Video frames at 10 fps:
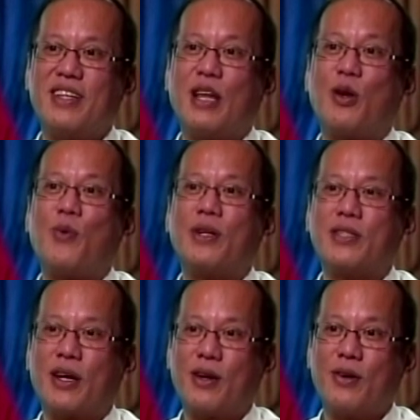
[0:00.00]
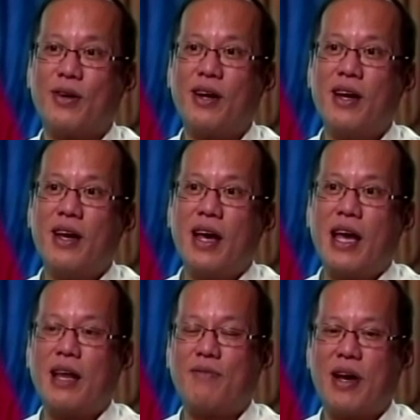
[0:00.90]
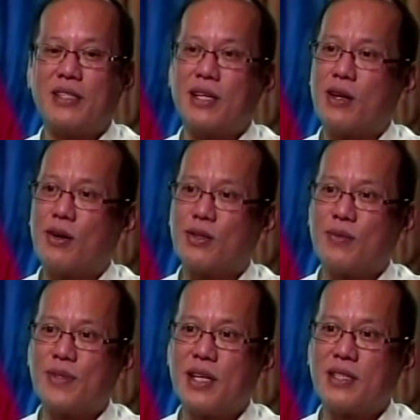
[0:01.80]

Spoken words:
that you will secure in advancing the cause of